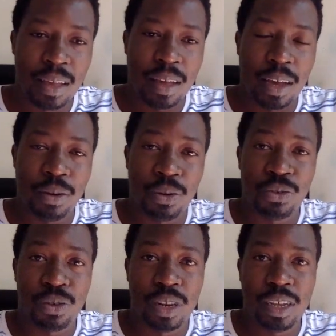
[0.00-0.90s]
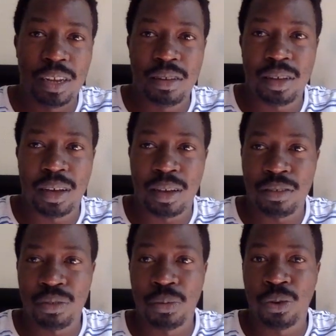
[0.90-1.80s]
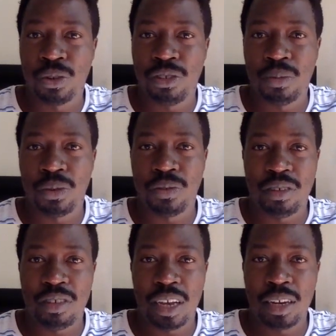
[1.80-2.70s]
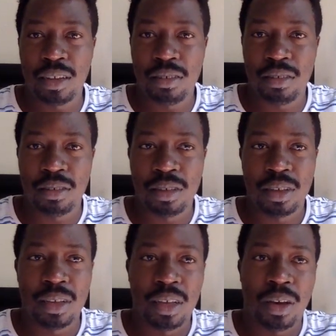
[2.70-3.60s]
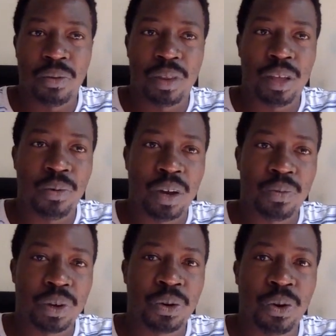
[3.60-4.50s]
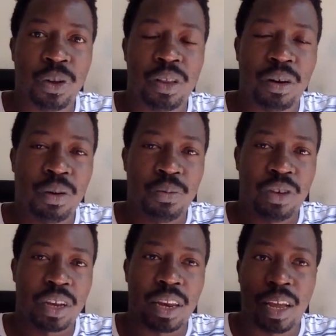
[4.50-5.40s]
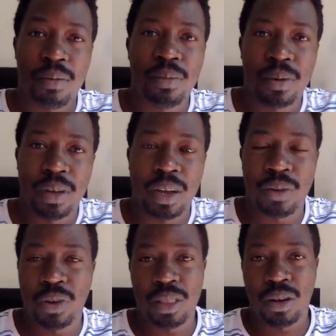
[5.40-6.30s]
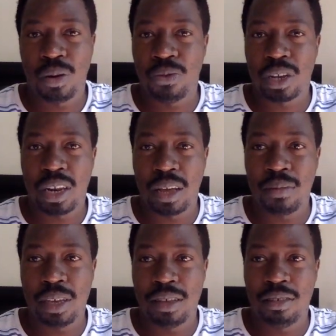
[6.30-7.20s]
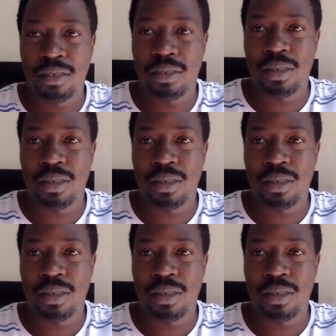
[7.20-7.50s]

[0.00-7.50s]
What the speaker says: I also lead a small team of designers within what we call the Object Lab, and what the Object Lab is